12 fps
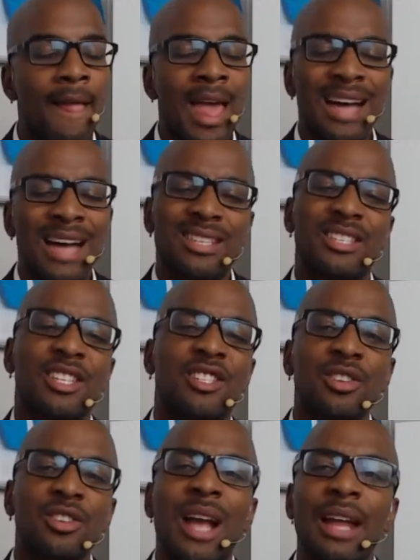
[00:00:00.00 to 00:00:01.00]
I said, "Since
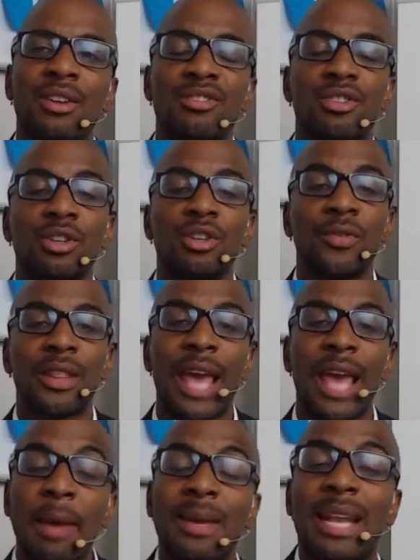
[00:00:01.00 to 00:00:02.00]
you got new shoes for the
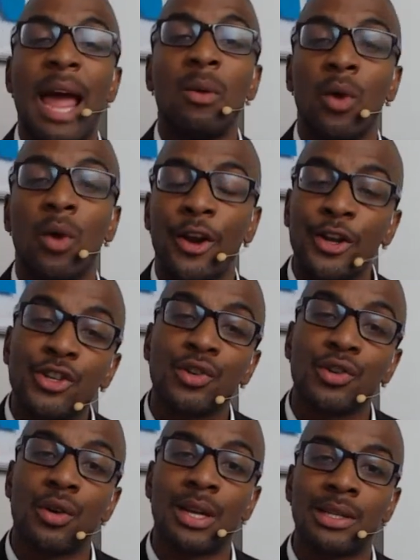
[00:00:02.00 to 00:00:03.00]
game, can I wear your
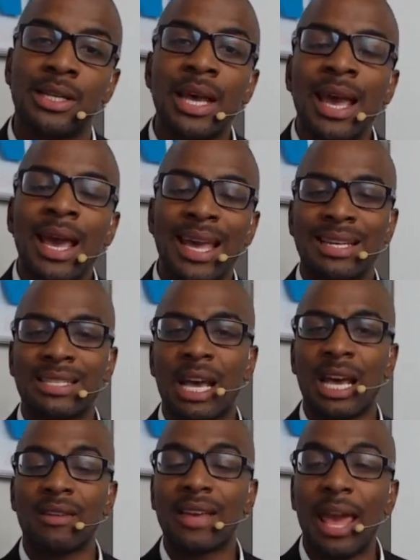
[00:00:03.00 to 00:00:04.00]
Jordans inside
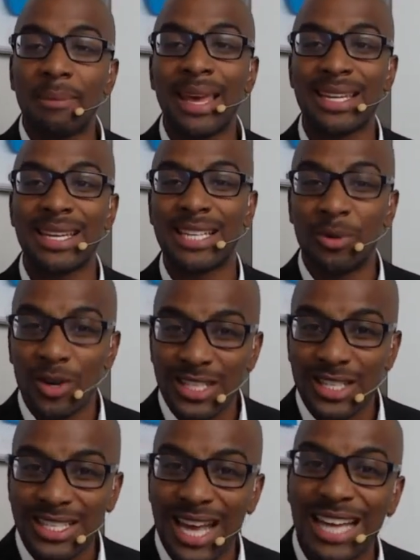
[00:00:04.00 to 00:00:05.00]
of the game?" Hence, he wears
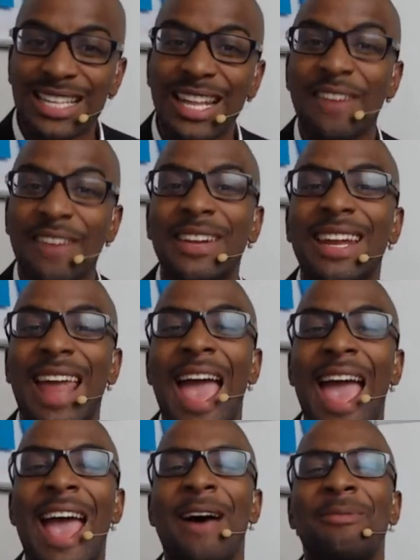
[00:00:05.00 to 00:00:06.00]
a size
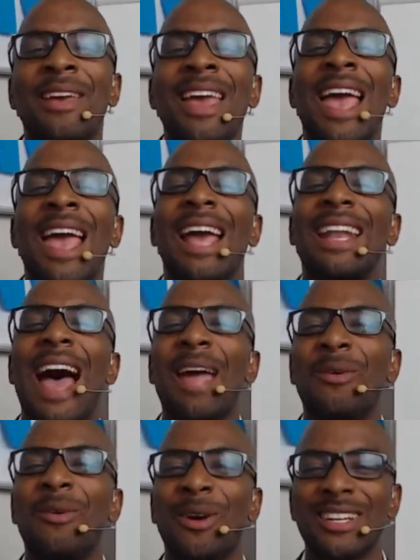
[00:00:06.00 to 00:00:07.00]
11.5, and I
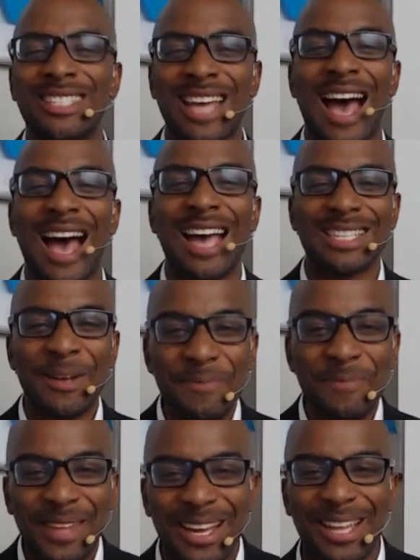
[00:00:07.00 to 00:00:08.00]
wear a size
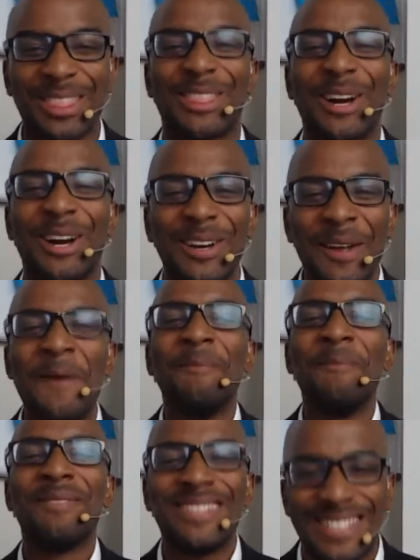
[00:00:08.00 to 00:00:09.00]
13.
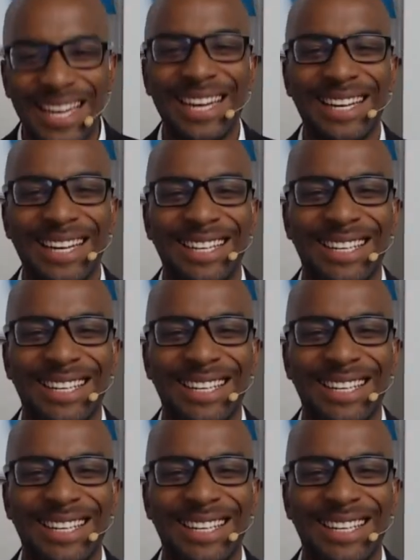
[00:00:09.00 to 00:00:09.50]
15.